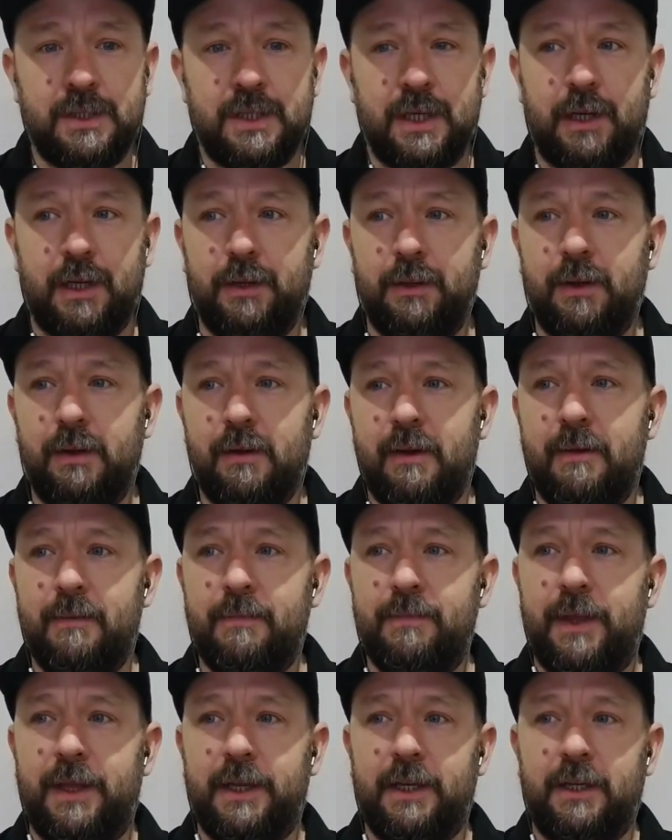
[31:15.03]
So
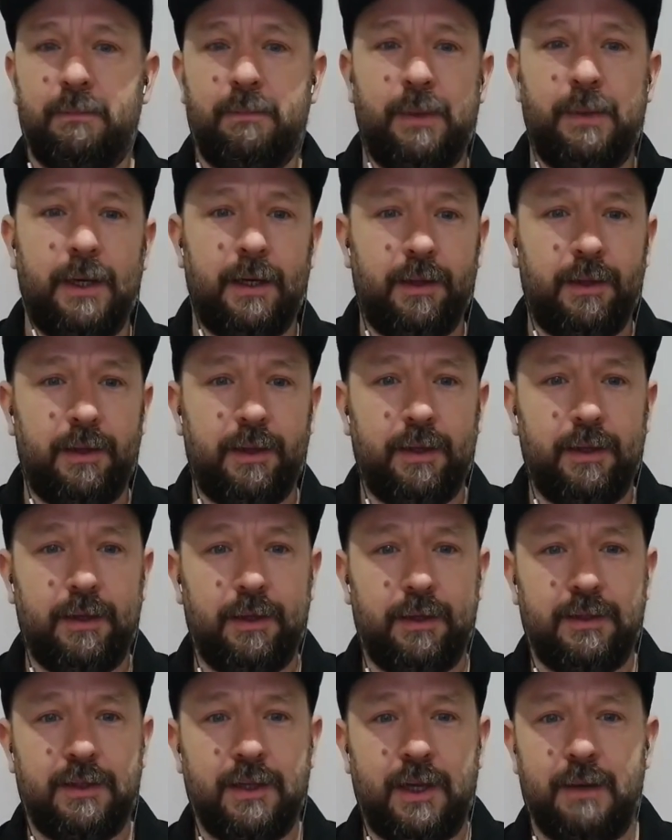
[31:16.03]
they can put
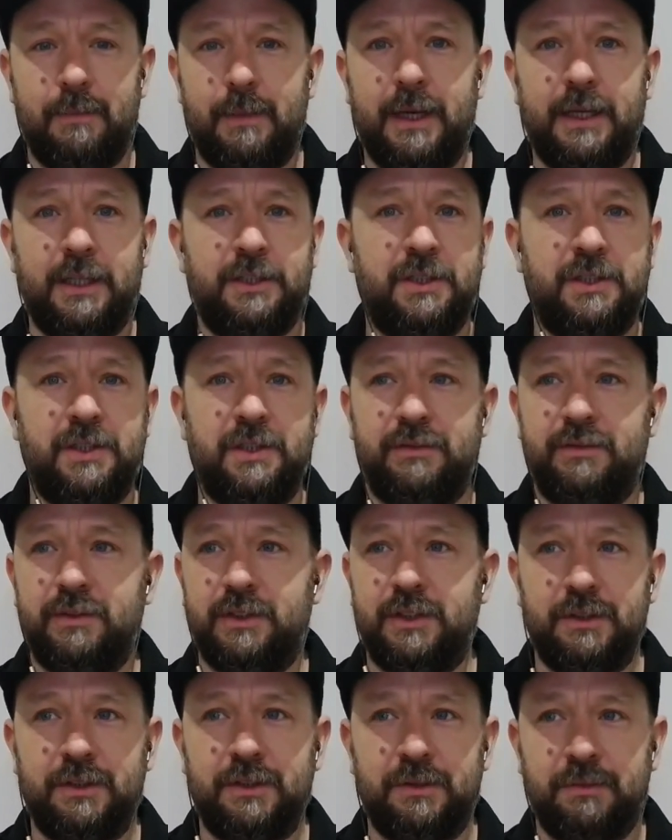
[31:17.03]
the dimensions of
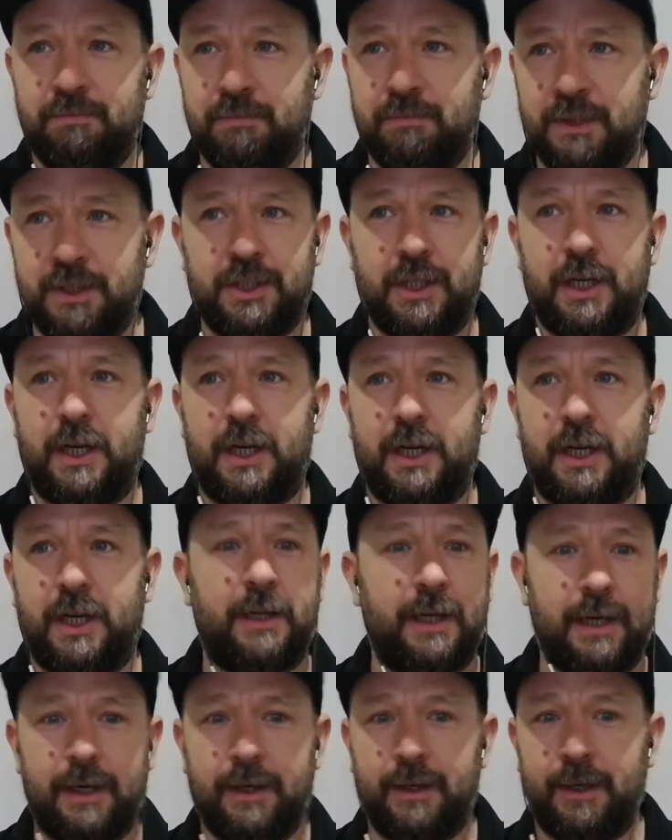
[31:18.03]
a Machado
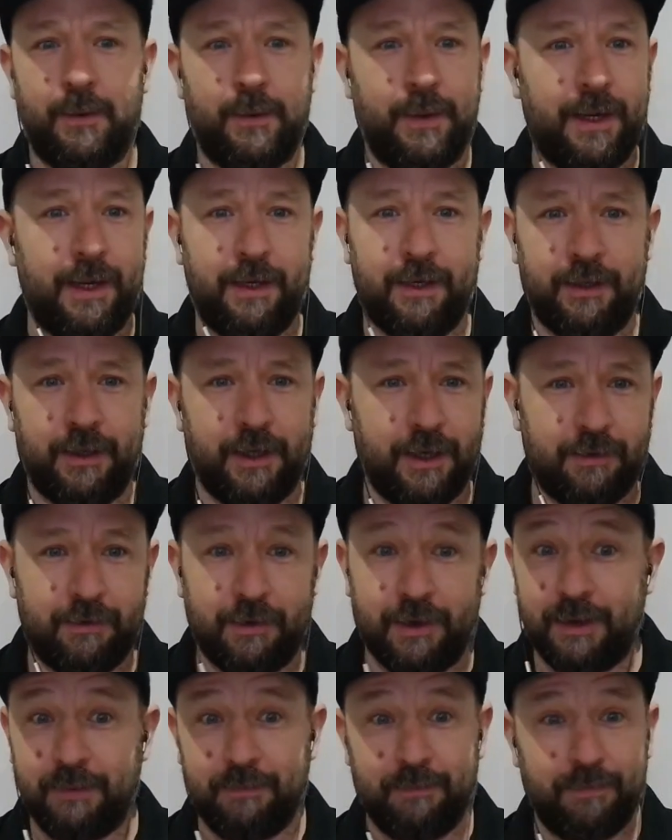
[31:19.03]
Cardo in and go,
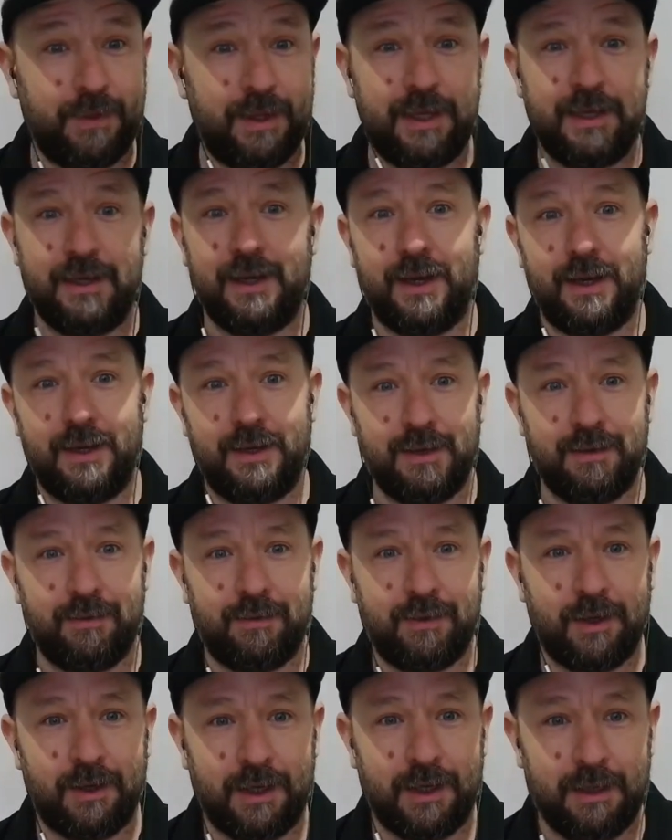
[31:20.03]
right, there you go, you've
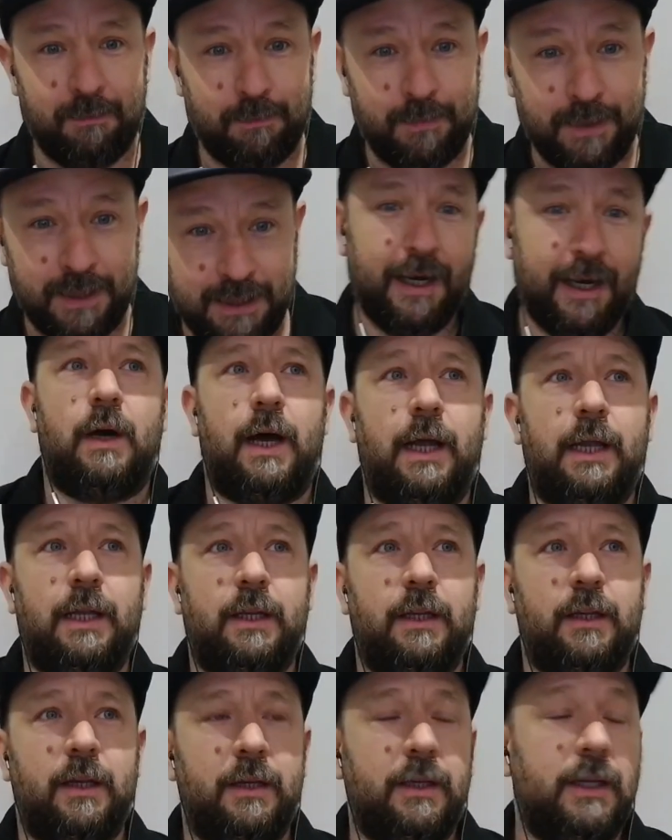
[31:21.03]
got it in peak. And
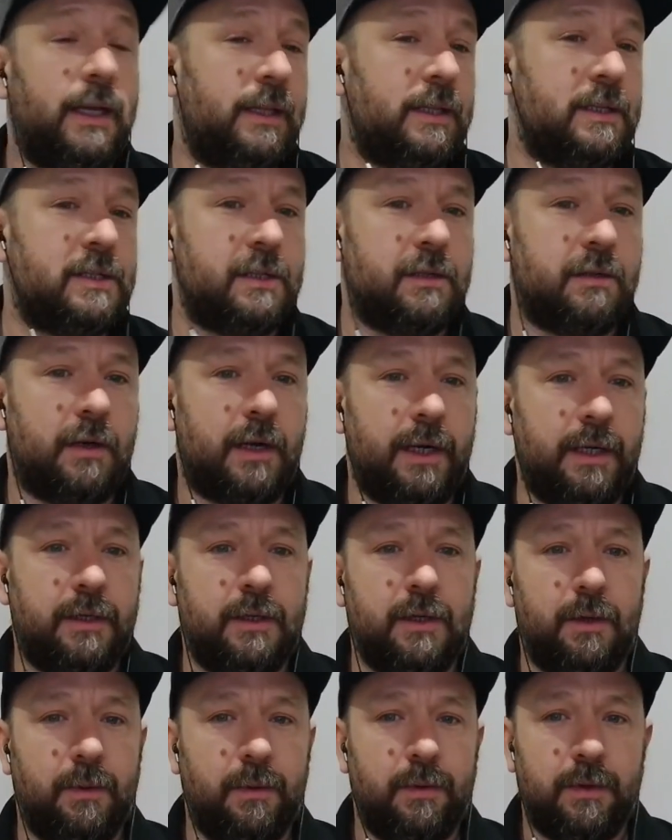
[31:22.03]
you go, yeah, this is great,
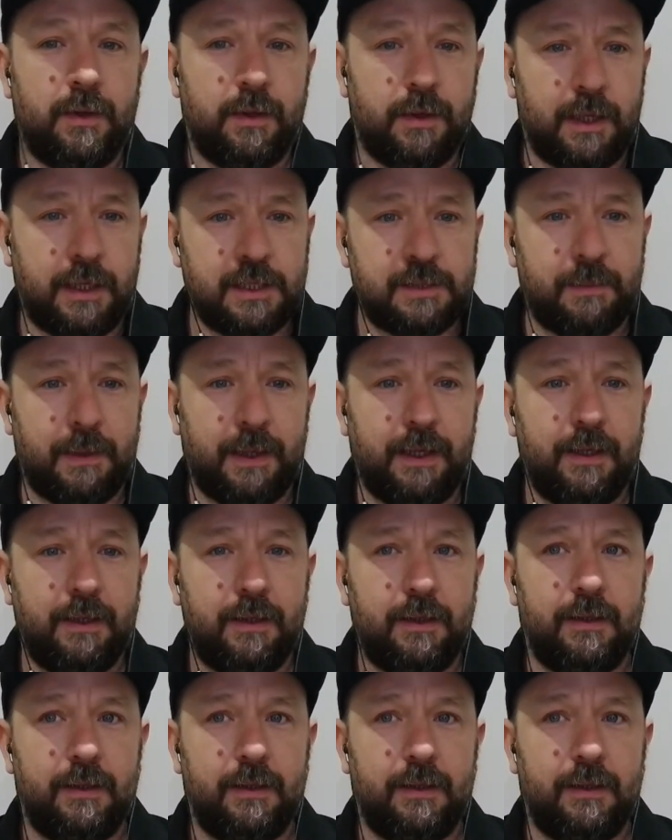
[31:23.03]
cool, thanks, mate.